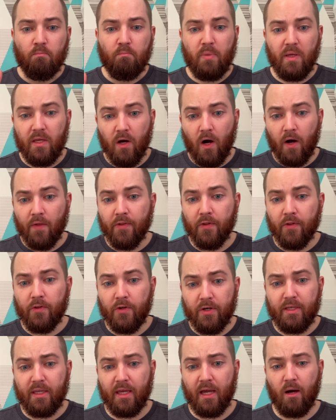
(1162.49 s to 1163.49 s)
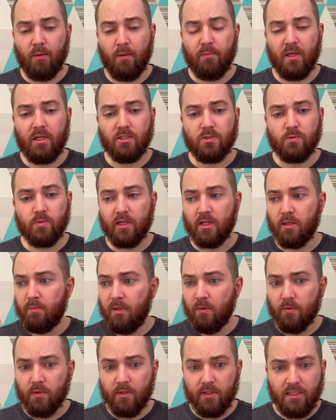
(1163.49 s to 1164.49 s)
be on the lookout because we're going to
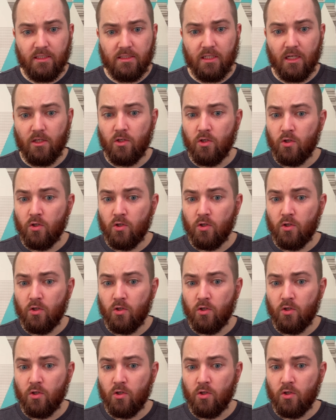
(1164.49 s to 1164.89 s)
be releasing